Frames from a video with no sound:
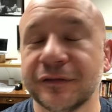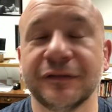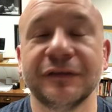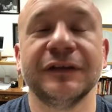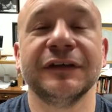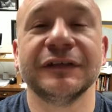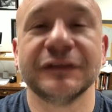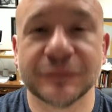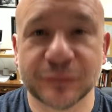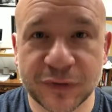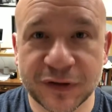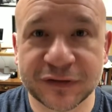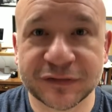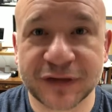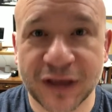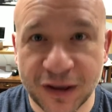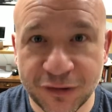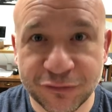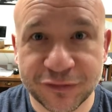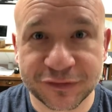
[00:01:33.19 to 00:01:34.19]
dismiss
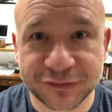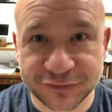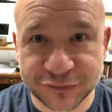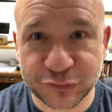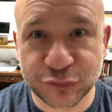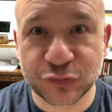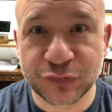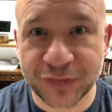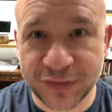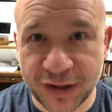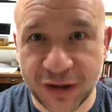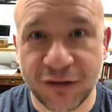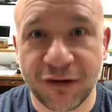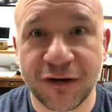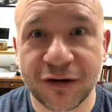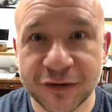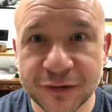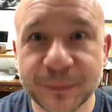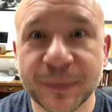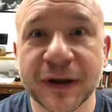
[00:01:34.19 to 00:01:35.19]
how concerned they
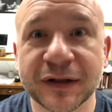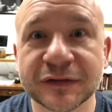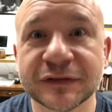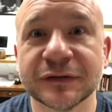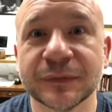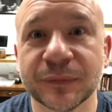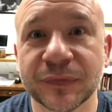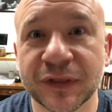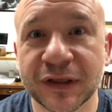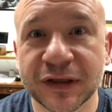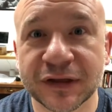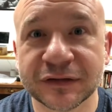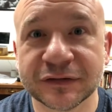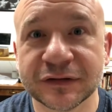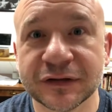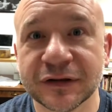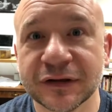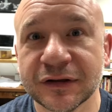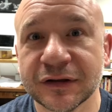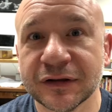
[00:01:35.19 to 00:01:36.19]
are about some things.
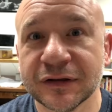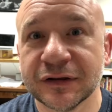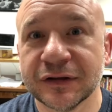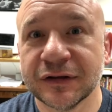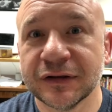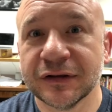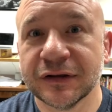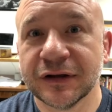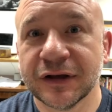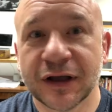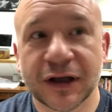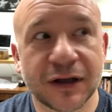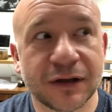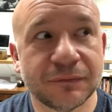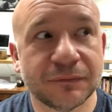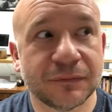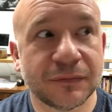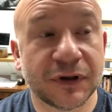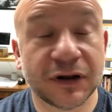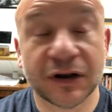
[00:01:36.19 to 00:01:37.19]

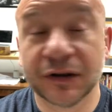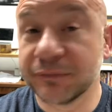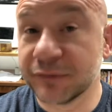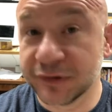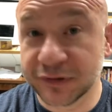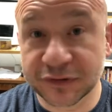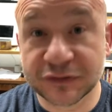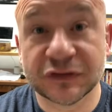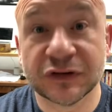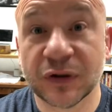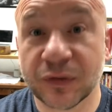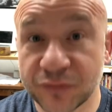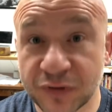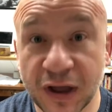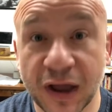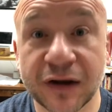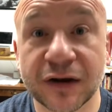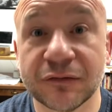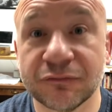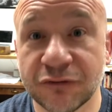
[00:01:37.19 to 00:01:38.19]
And I'm going to let you know, I've
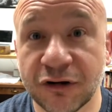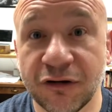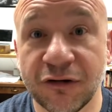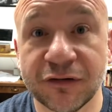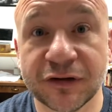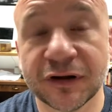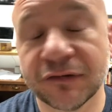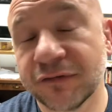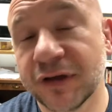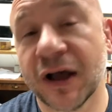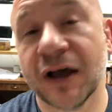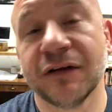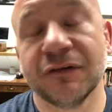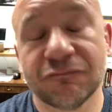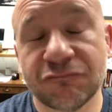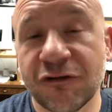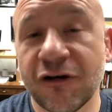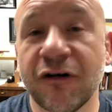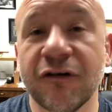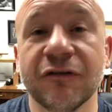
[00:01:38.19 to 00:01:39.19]
gotten it wrong, and I've gotten it
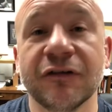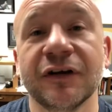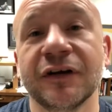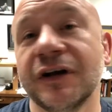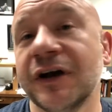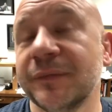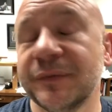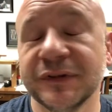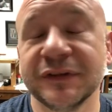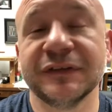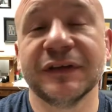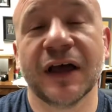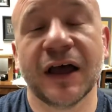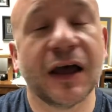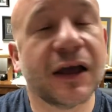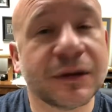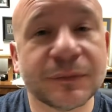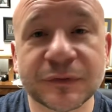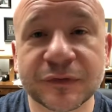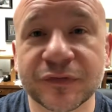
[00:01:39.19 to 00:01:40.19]
wrong a couple of
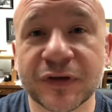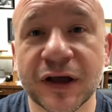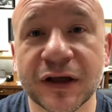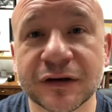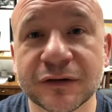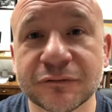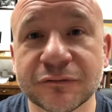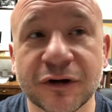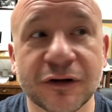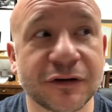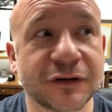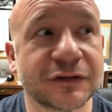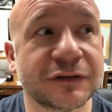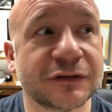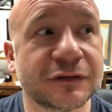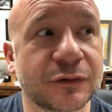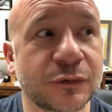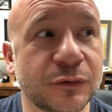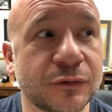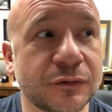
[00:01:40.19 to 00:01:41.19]
times. I've gotten it wrong at
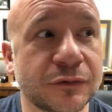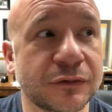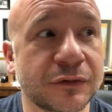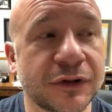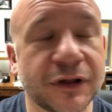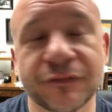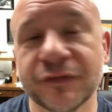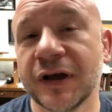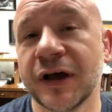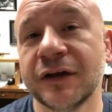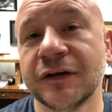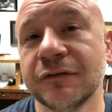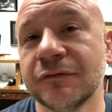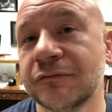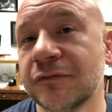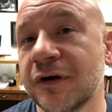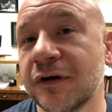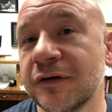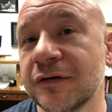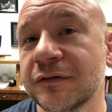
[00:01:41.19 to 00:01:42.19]
school. I've gotten it
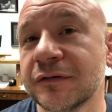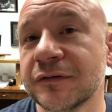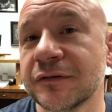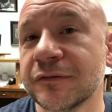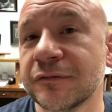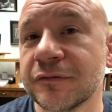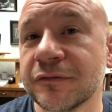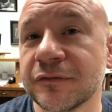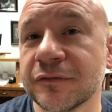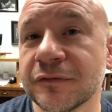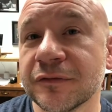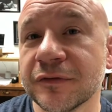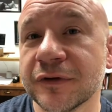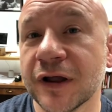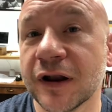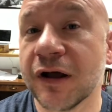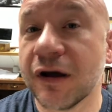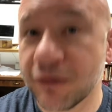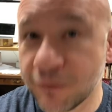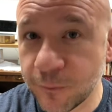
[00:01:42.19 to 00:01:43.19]
wrong
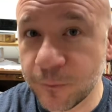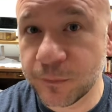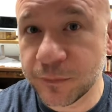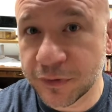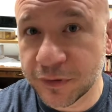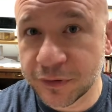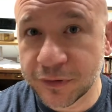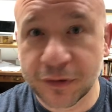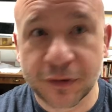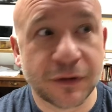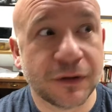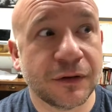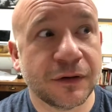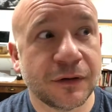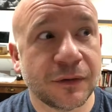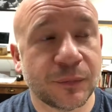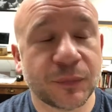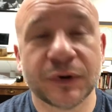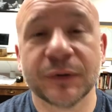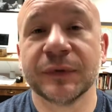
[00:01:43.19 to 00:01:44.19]
at home,
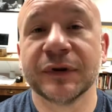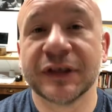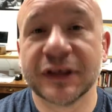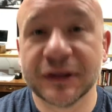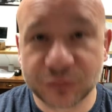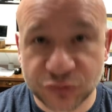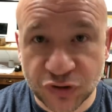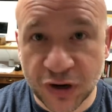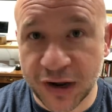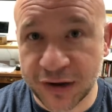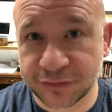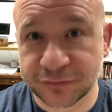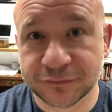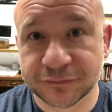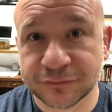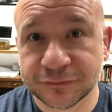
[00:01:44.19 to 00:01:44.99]
but I'm going to keep trying.